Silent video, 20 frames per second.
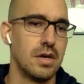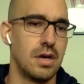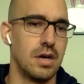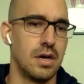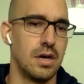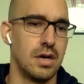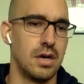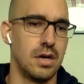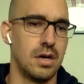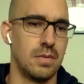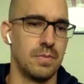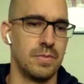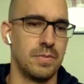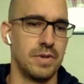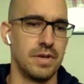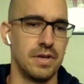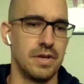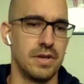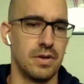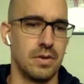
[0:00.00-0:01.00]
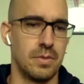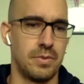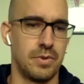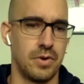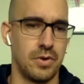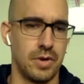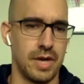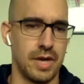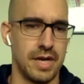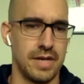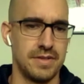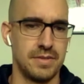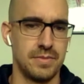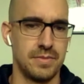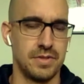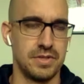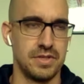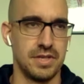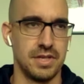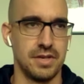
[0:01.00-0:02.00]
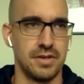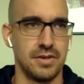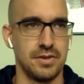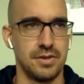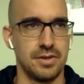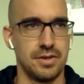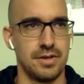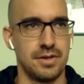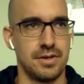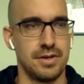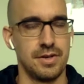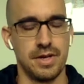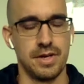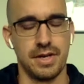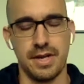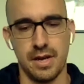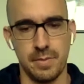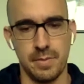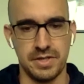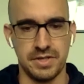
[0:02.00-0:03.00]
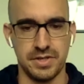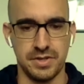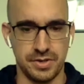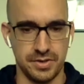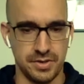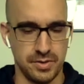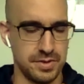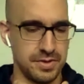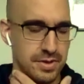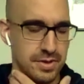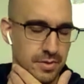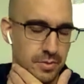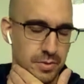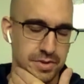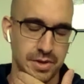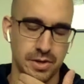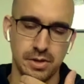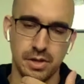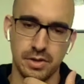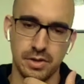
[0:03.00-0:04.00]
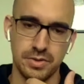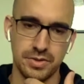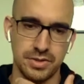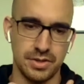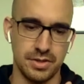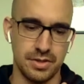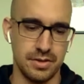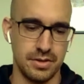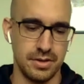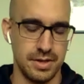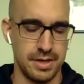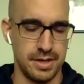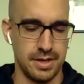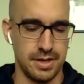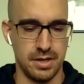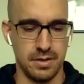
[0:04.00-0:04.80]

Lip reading: But pro guys in particular, I kind of mentioned earlier with the closer,